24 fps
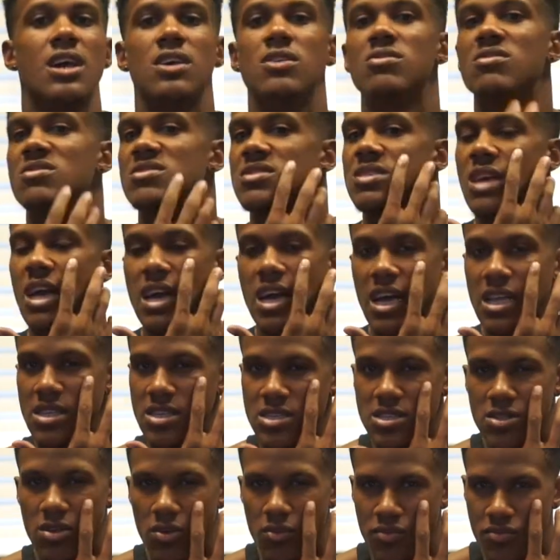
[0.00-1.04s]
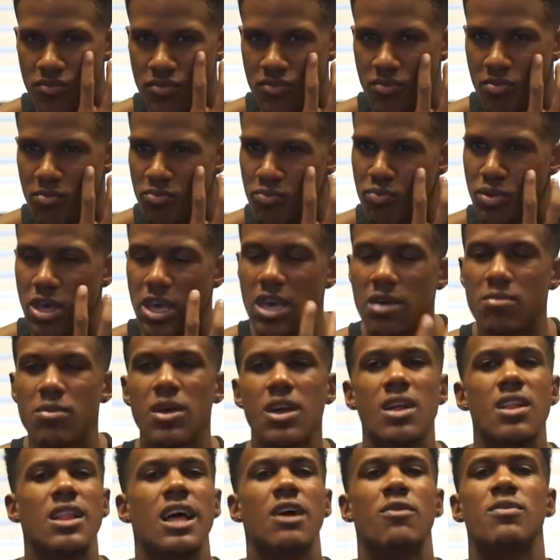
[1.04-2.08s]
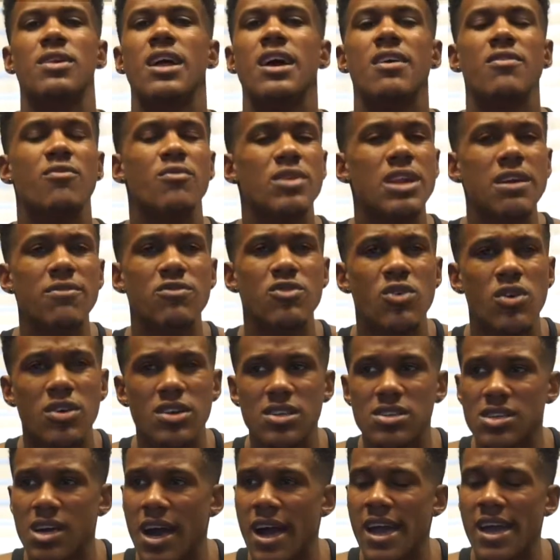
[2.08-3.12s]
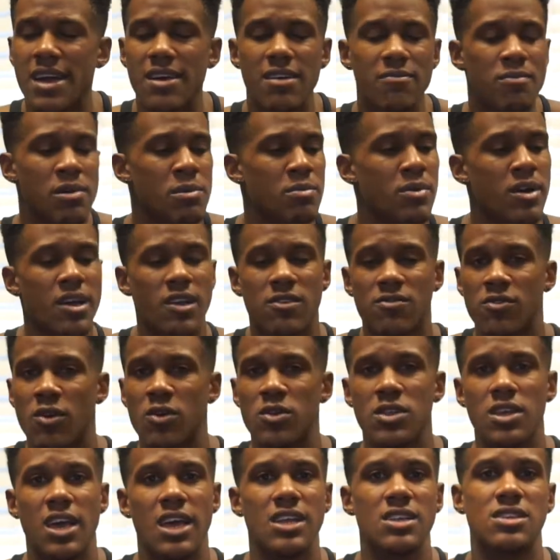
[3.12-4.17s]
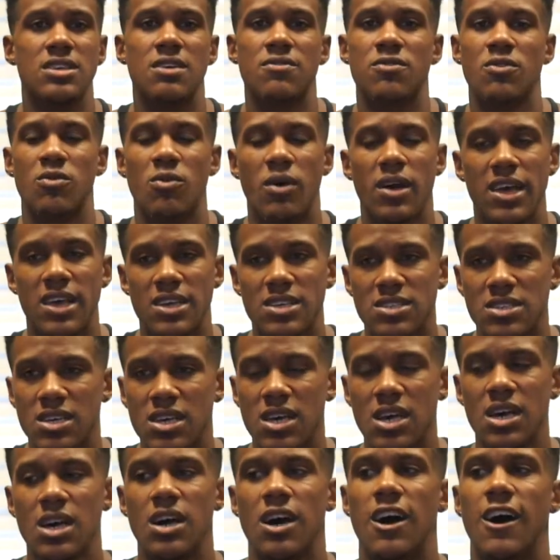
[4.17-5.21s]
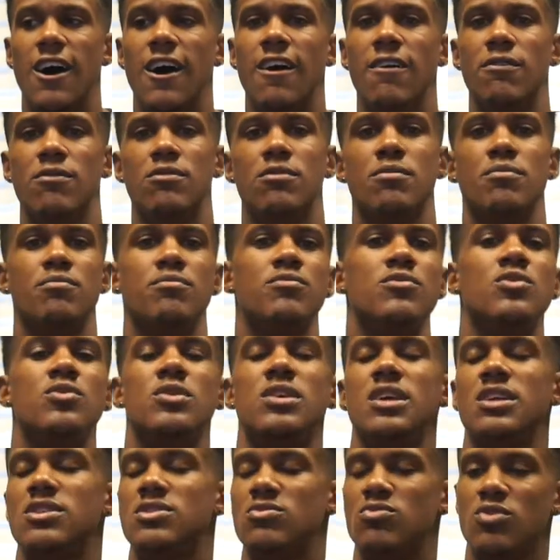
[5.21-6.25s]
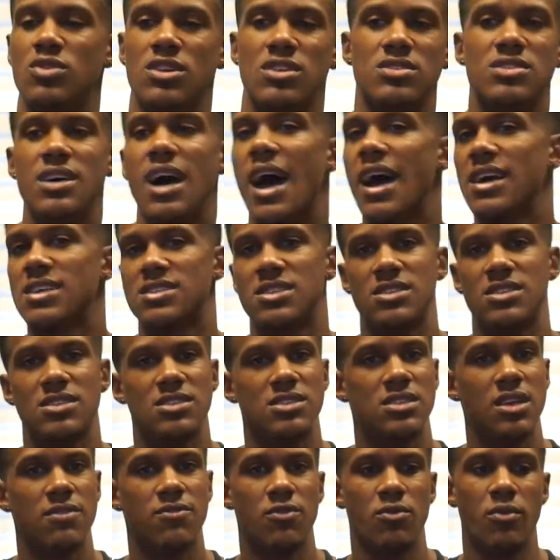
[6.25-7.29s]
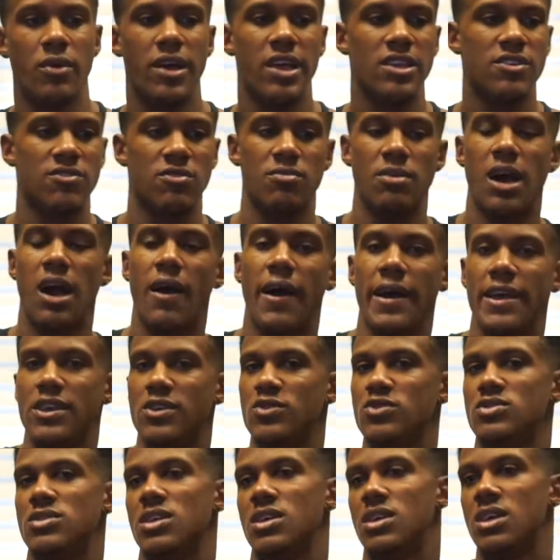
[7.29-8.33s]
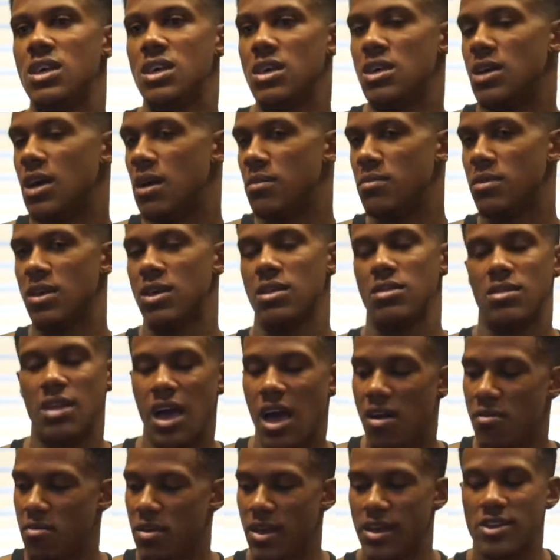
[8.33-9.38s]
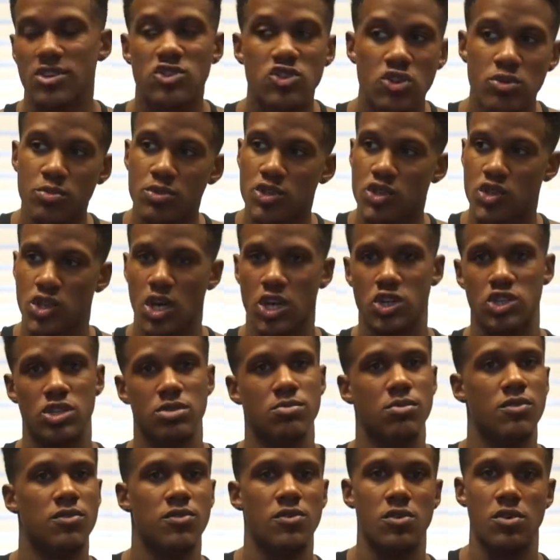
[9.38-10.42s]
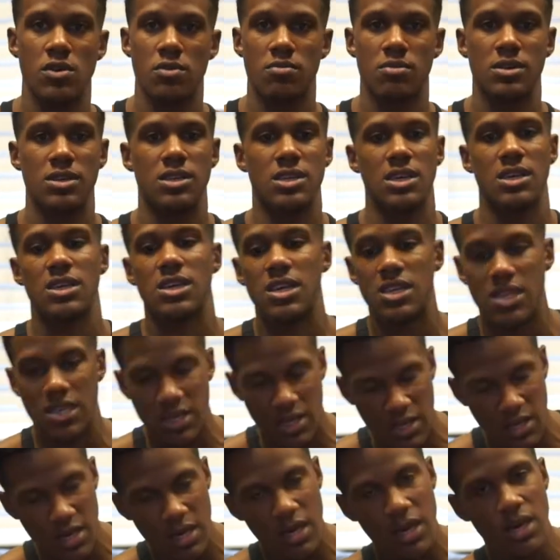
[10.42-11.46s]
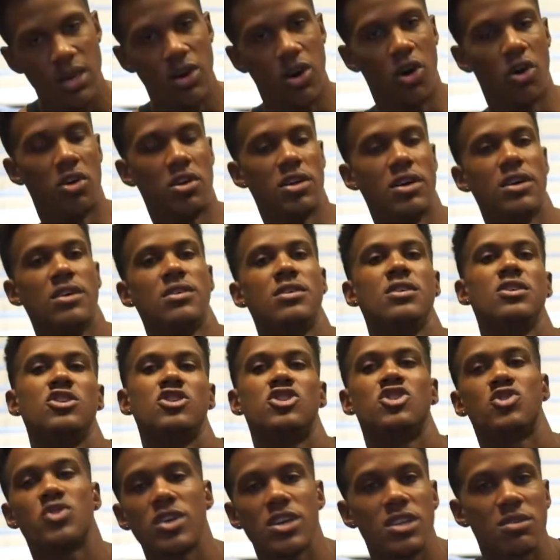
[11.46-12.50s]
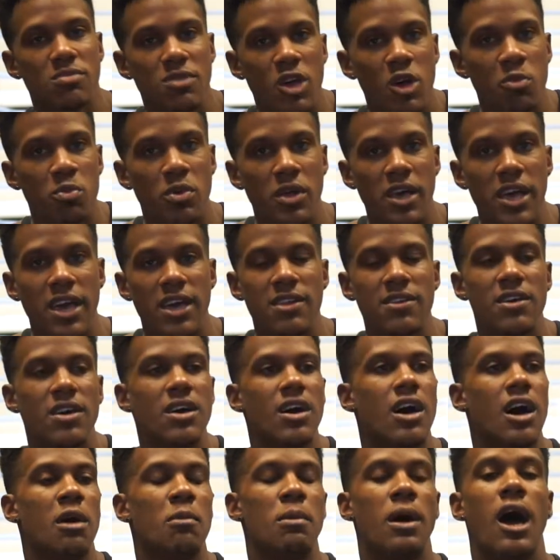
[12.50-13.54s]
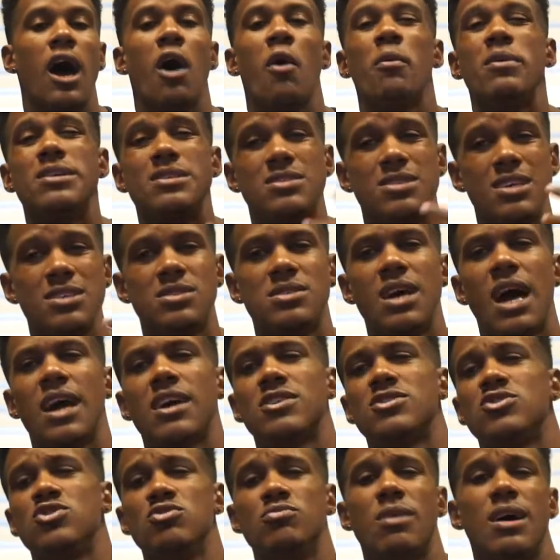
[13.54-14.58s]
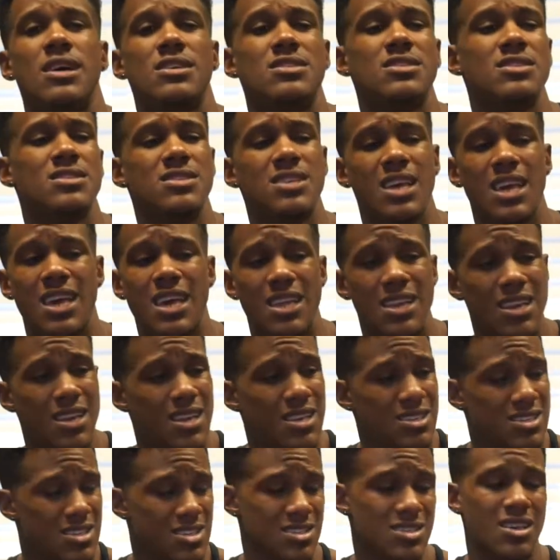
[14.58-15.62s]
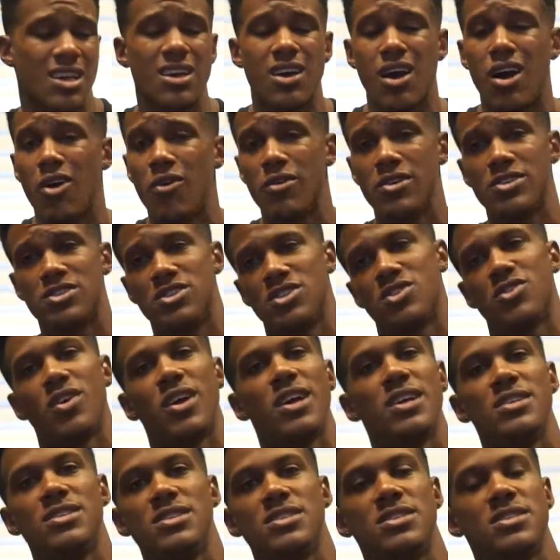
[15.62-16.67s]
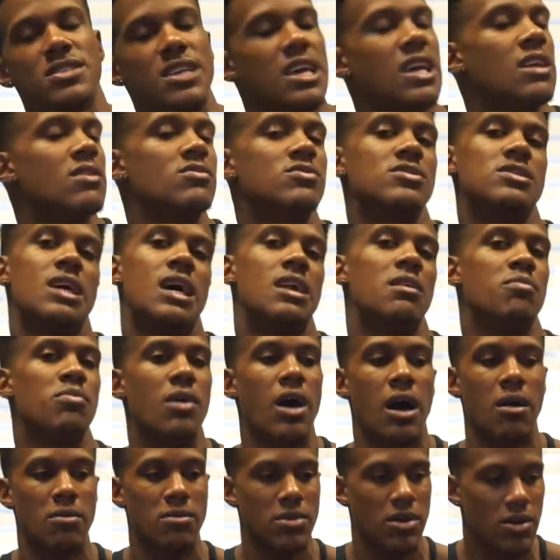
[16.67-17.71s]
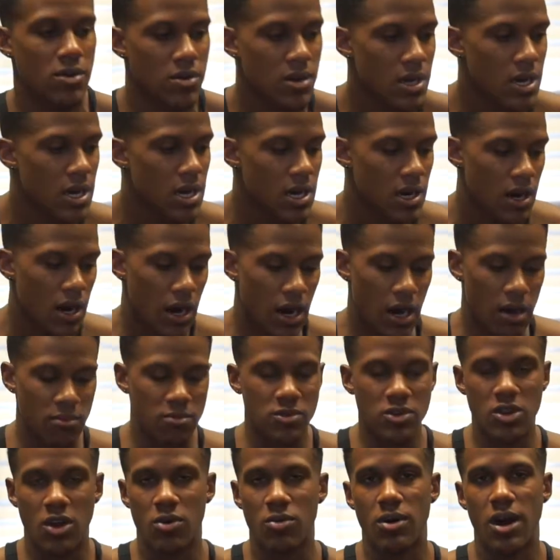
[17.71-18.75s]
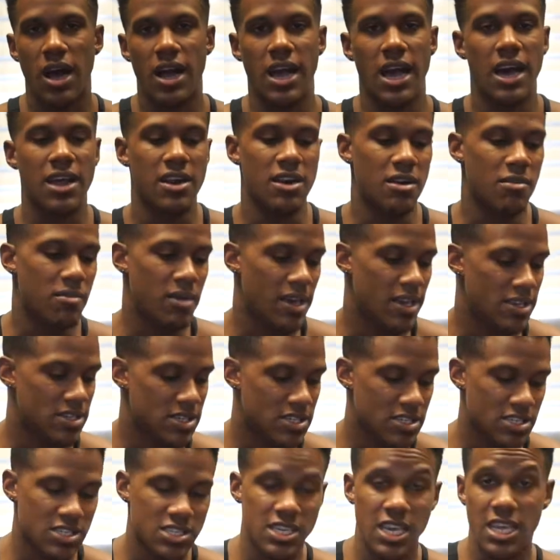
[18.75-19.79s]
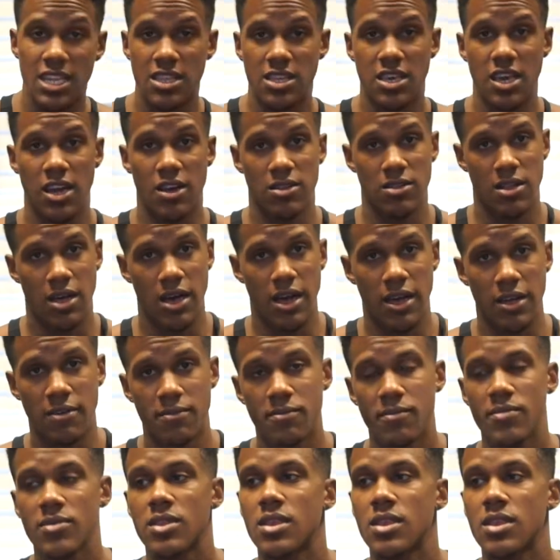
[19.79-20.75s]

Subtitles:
You can see I got this little pimp. Like whenever you want to diet, people exfoliate different ways. You get rid of toxins different ways from how I used to eat. I mean, not being super structured before, but then getting on a strict meal plan. I always detox through my skin, and it's just like always the craziest thing. It's not a problem though. I got an amazing skincare line.